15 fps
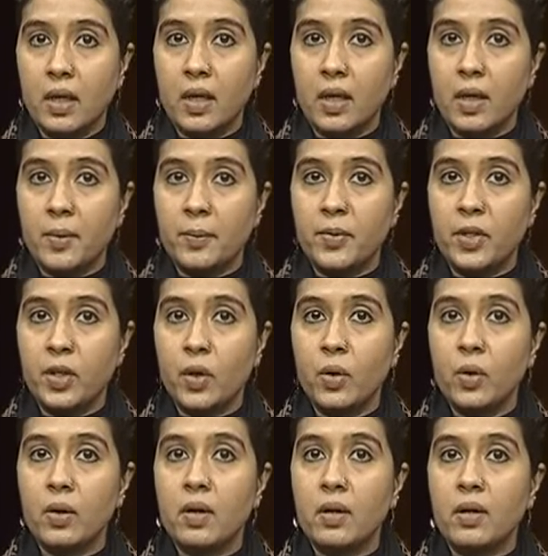uh, you
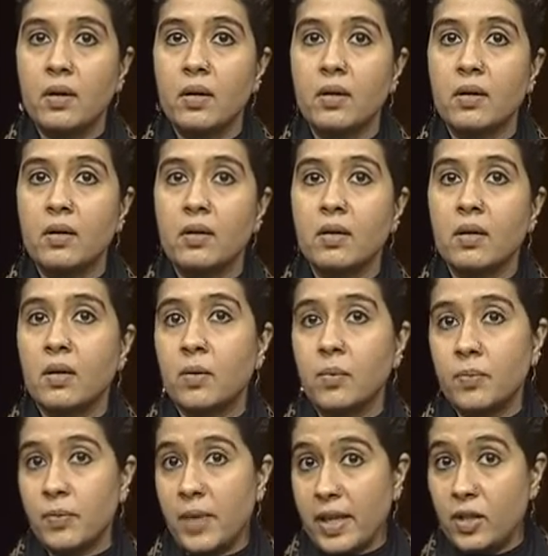know, uh, uh
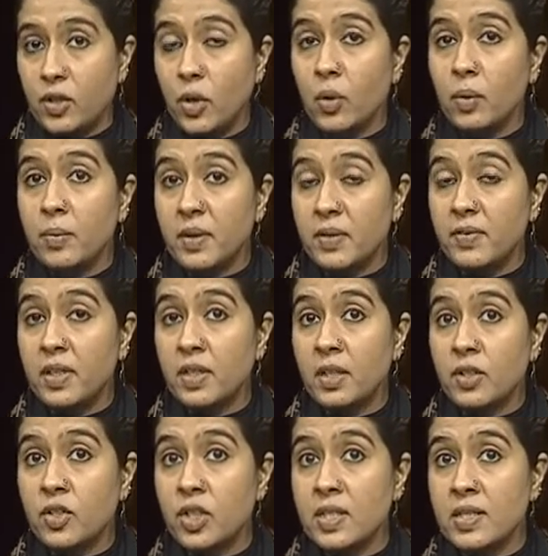like you know, even uh,
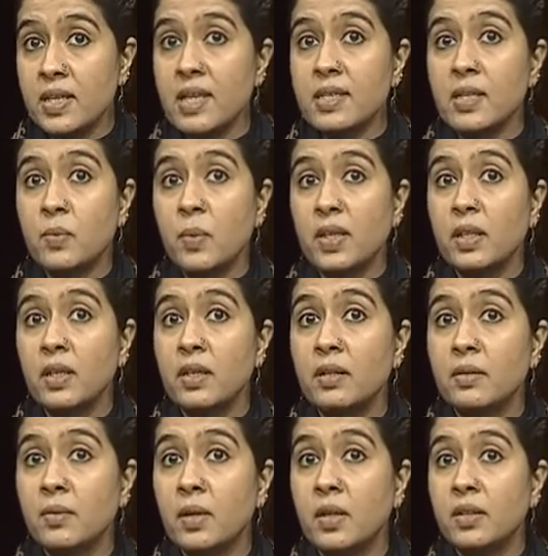she says that whether
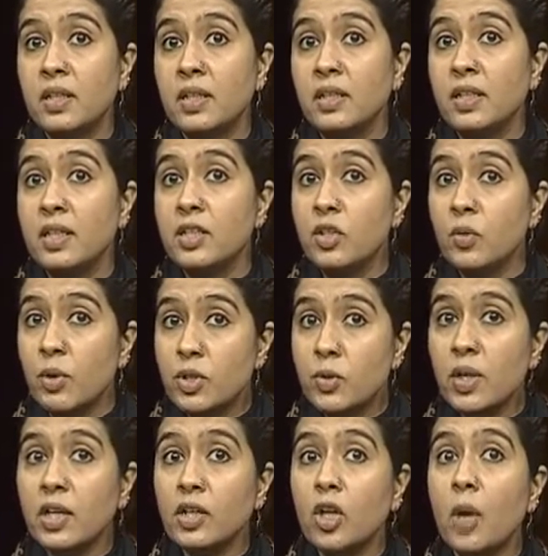the the
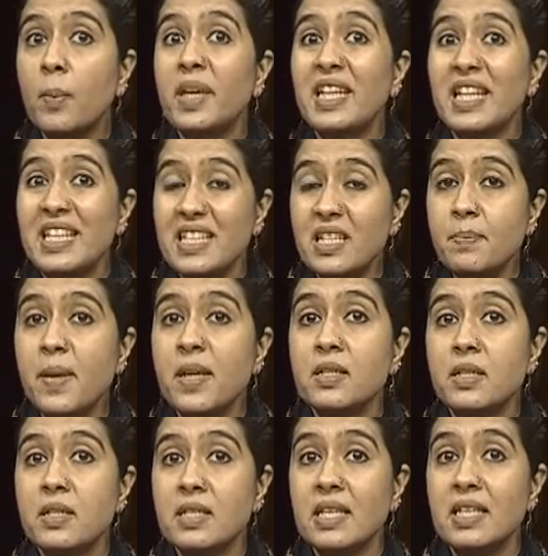individual economic
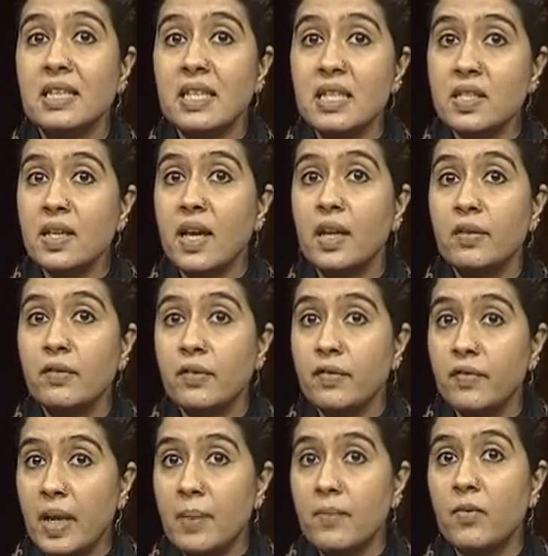independence in this kind of a
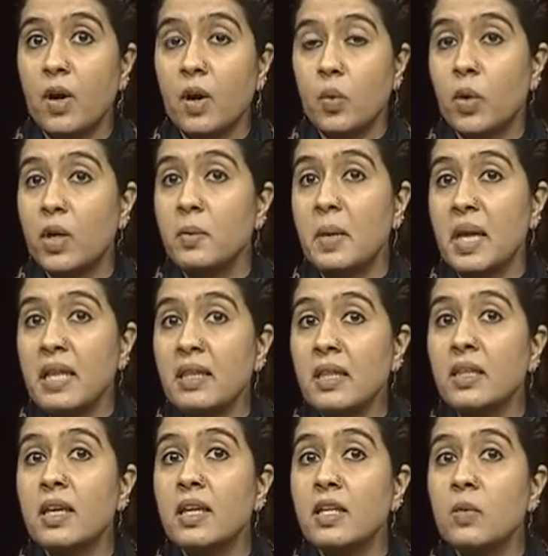framework would mean that
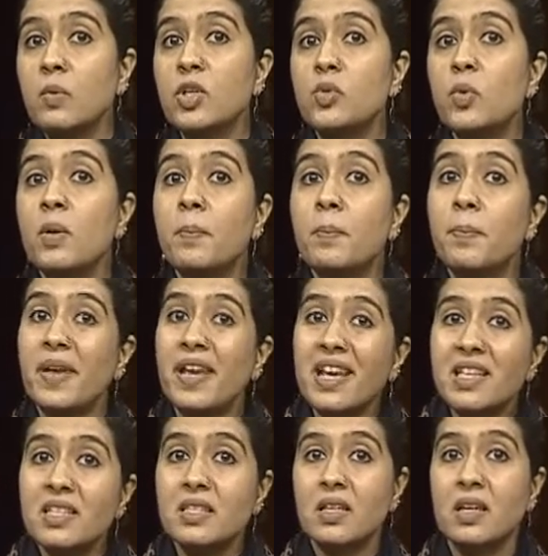the individual
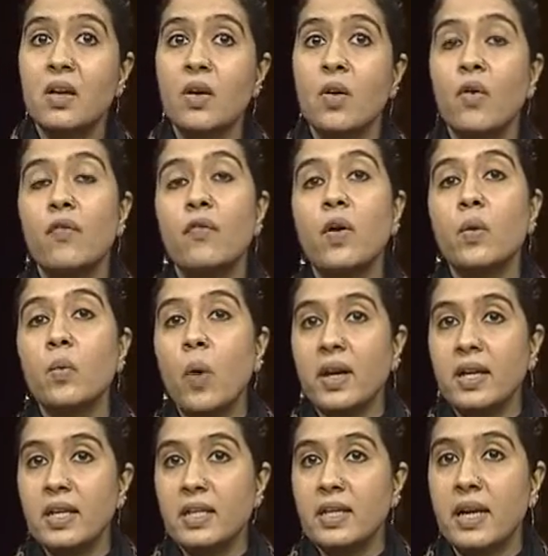pays for
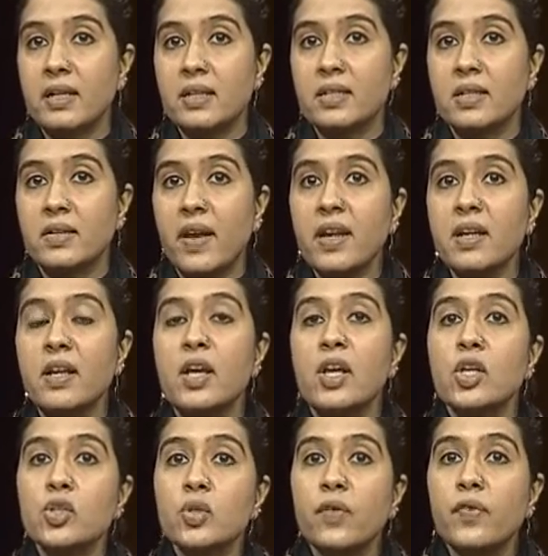what he gets, right?
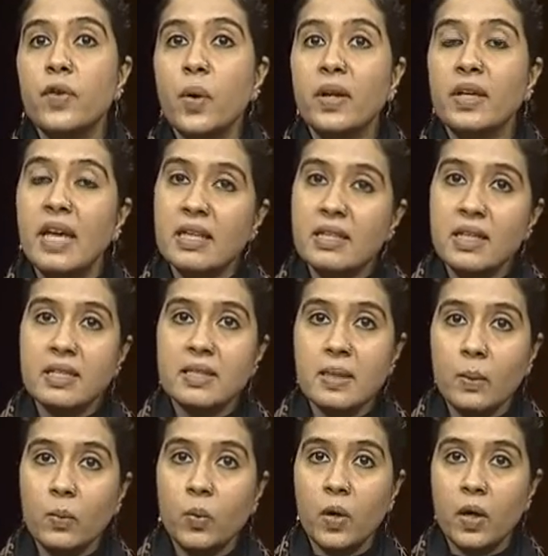So if you're getting
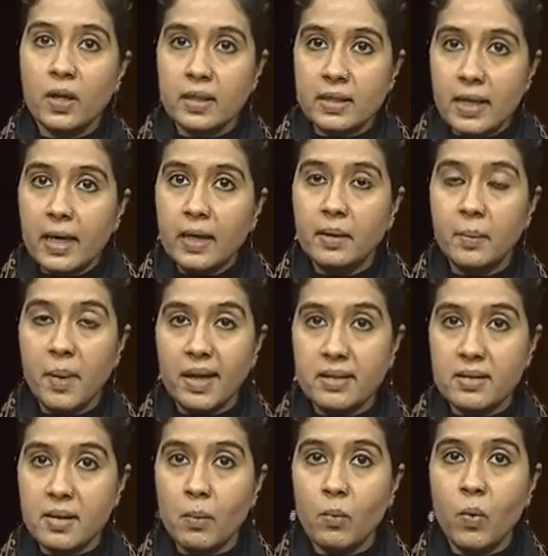some work done by
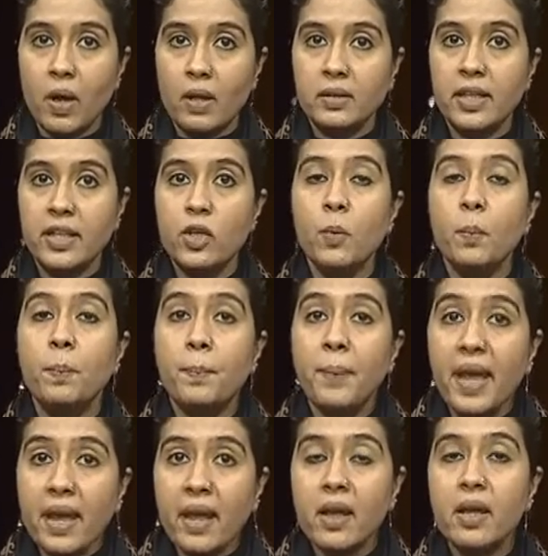someone, then you
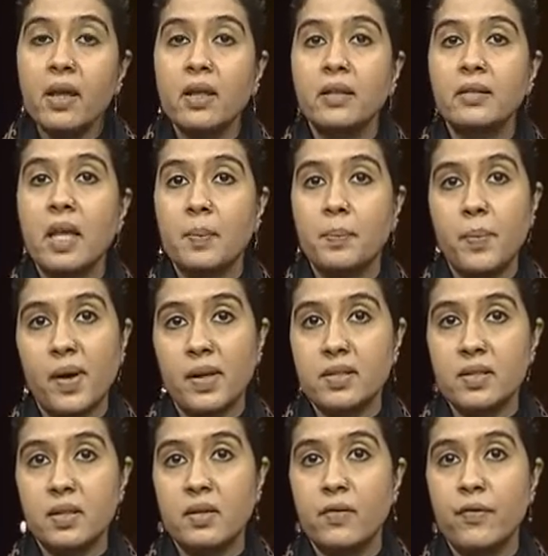pay that
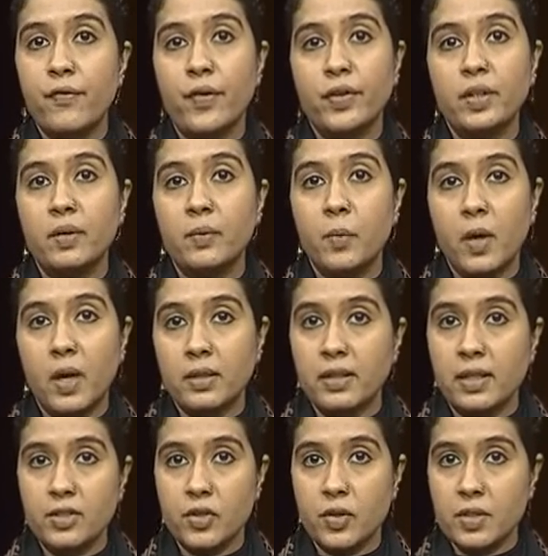person for the work
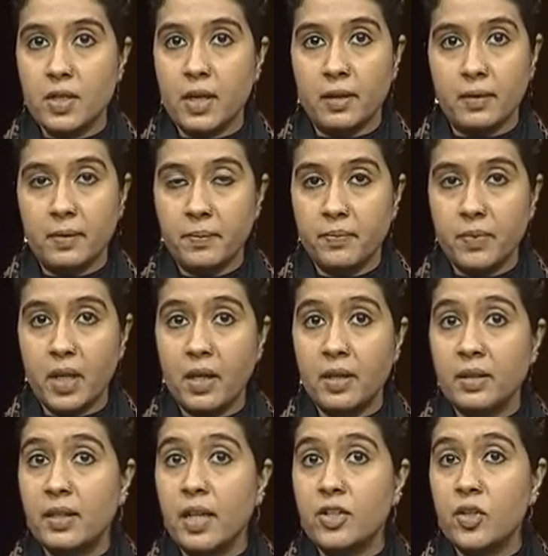that you're done, uh,
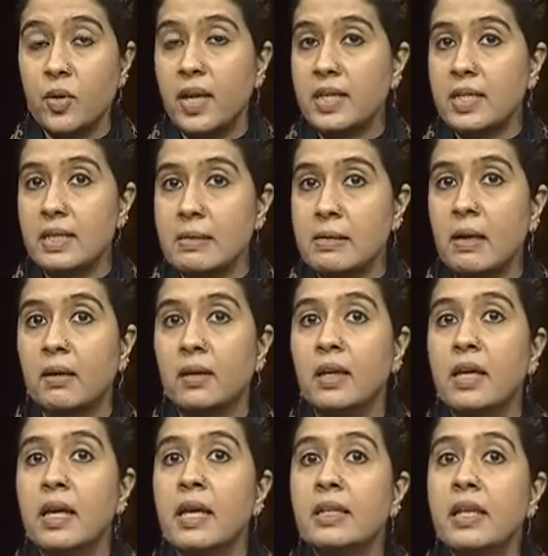that you're getting done.
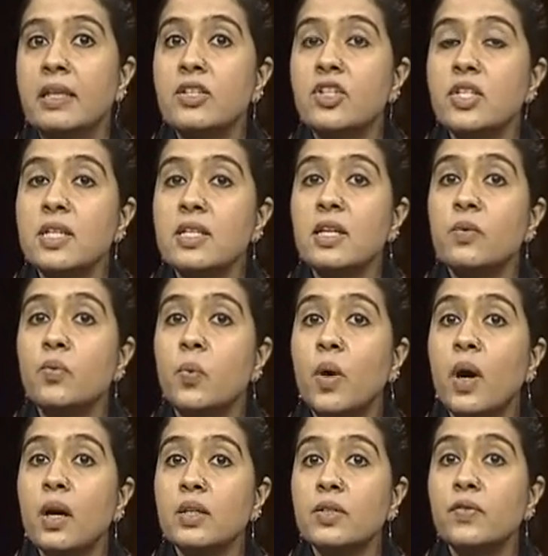Then she says that
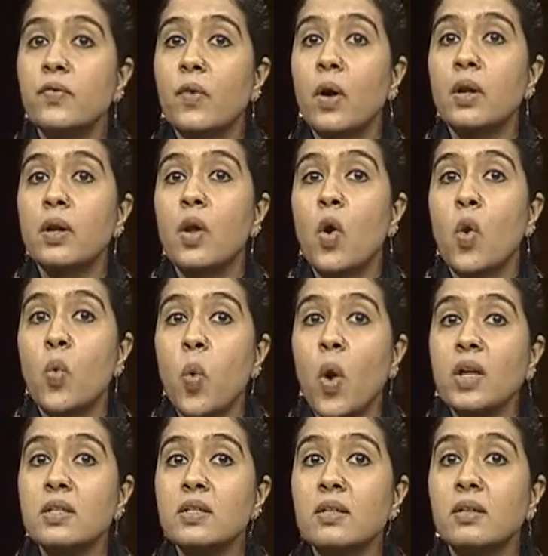works for
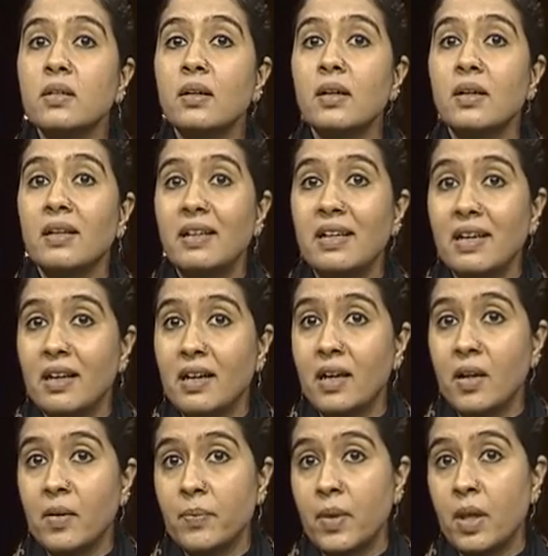what,
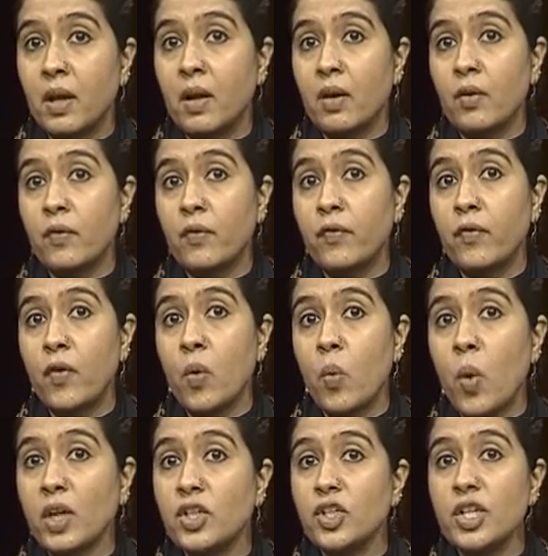uh, uh, for
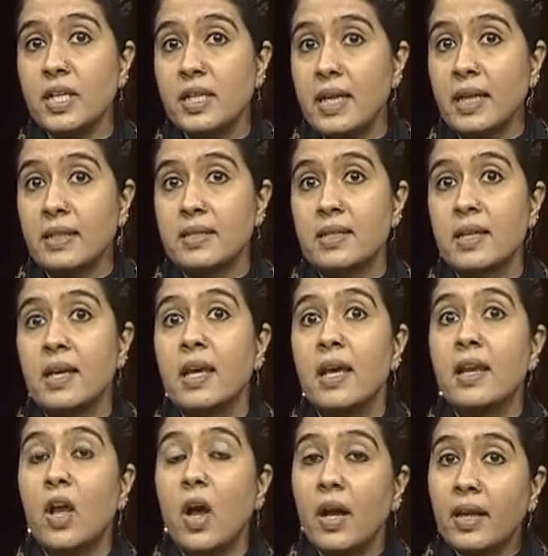what she gets.
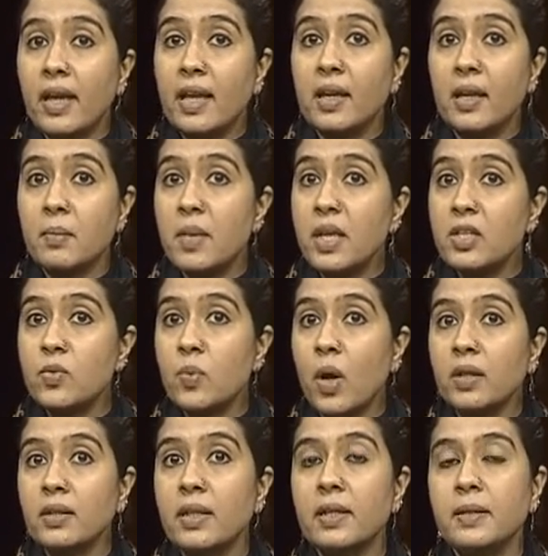Now again, it means
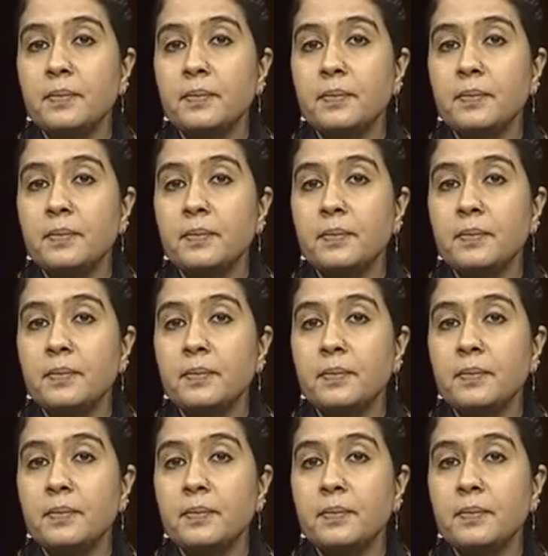what that